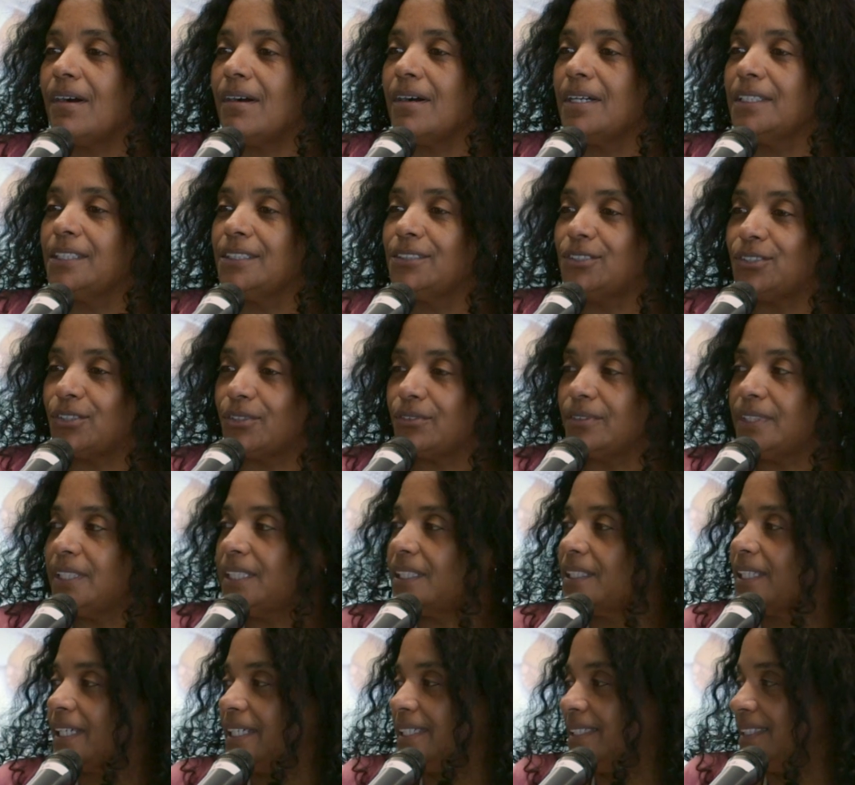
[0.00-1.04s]
on a
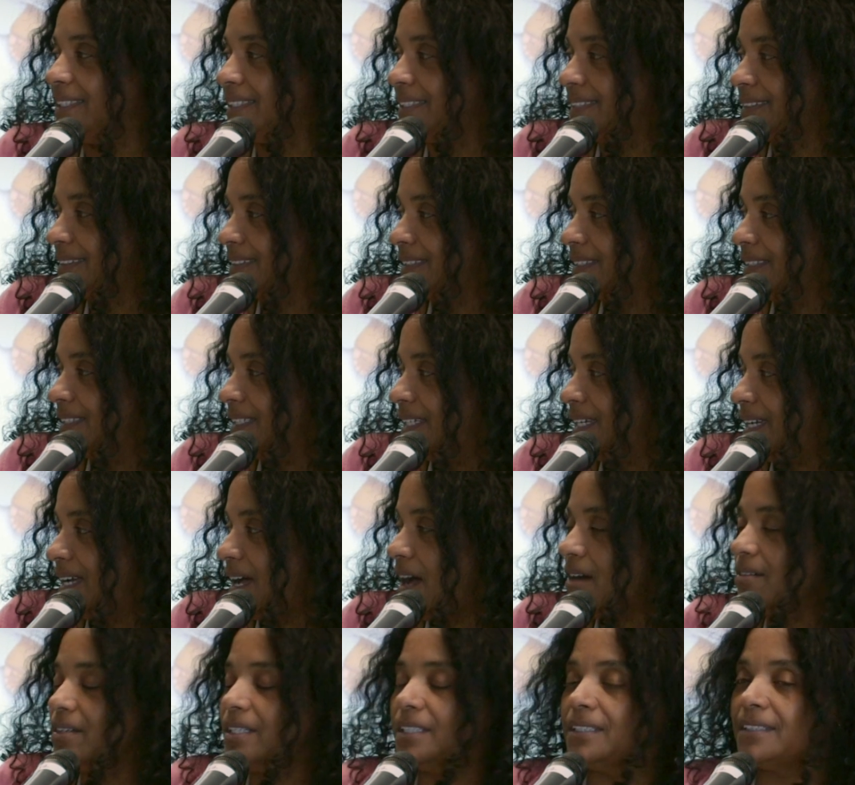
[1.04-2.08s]
journey like this?
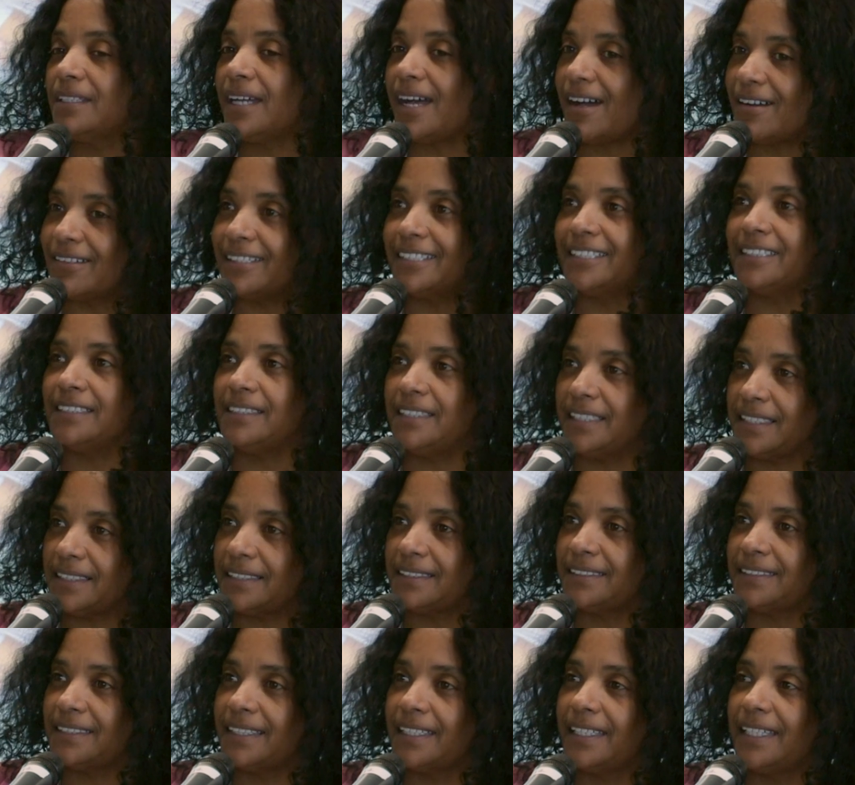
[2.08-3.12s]
How could, how could
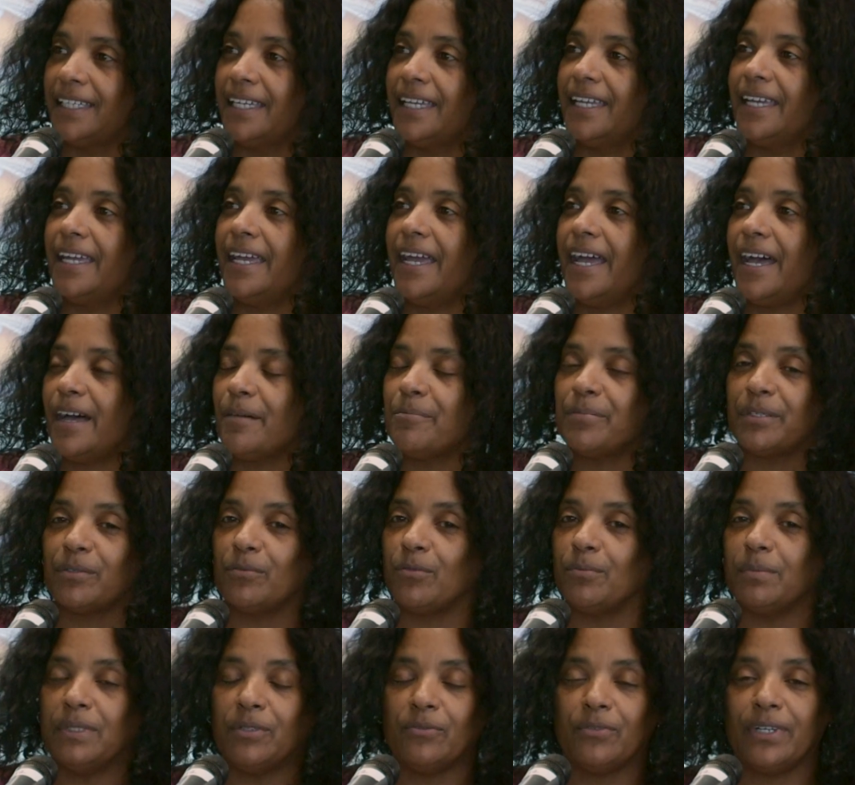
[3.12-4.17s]
this happen?
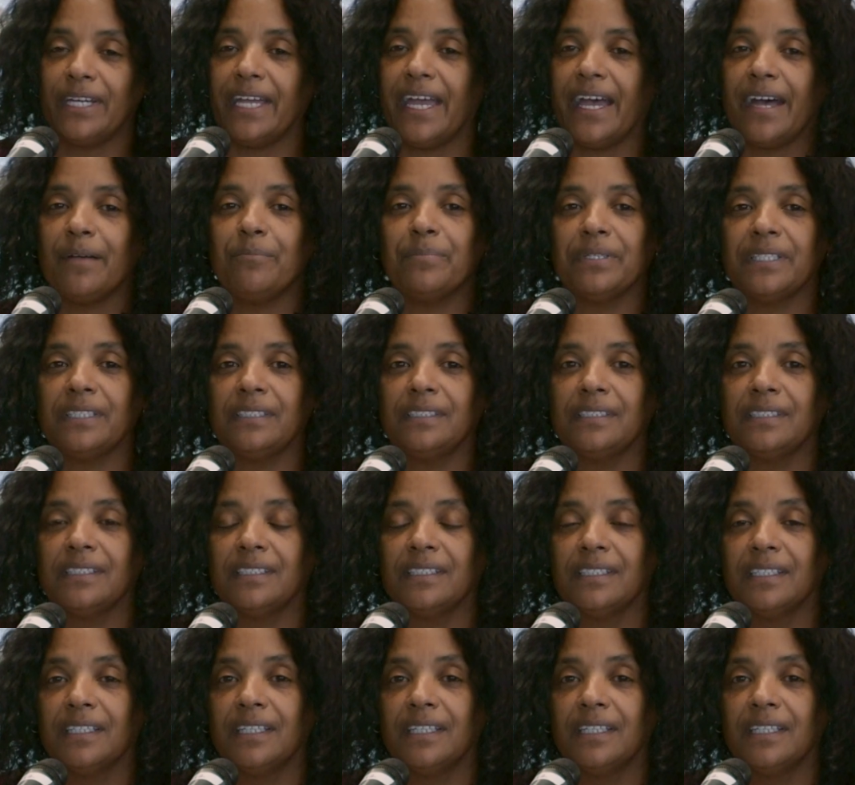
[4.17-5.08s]
I mean, what happened?